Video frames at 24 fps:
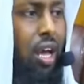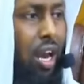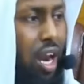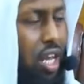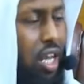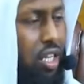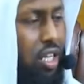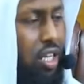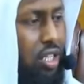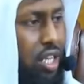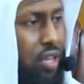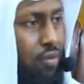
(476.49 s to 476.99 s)

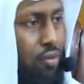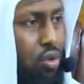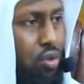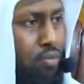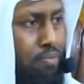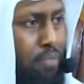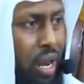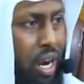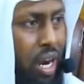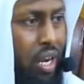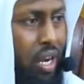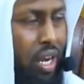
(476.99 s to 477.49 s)
Allah has given you
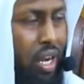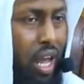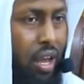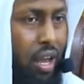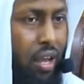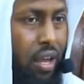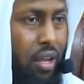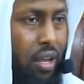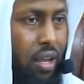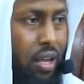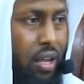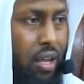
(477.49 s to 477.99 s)
barakah.
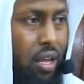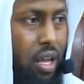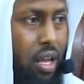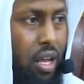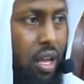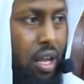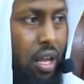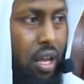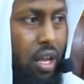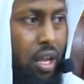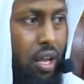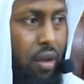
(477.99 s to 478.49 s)

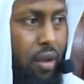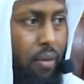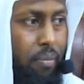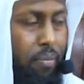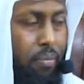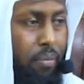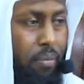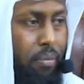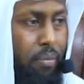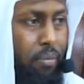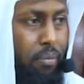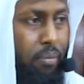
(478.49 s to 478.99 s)

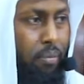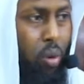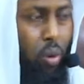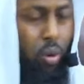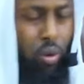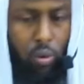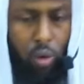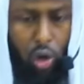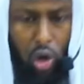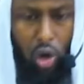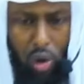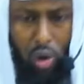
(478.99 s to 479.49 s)
But when
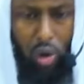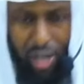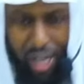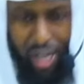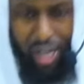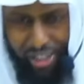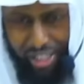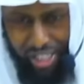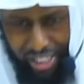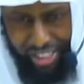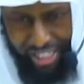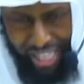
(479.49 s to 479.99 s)
we look at their
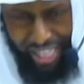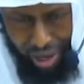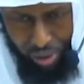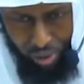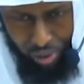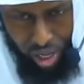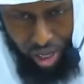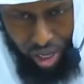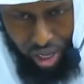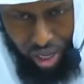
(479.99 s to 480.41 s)
da'wah,